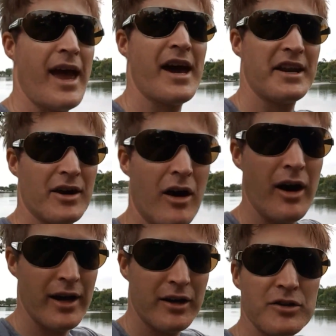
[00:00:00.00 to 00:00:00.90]
how did
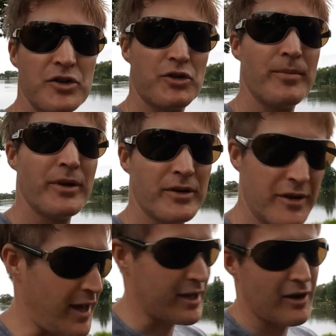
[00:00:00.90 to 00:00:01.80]
I
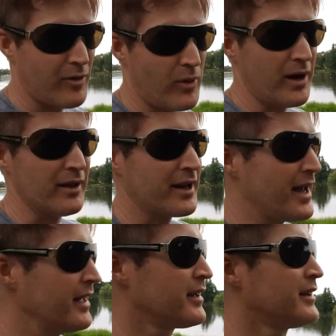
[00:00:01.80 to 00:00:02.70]
contribute to that going well? Okay,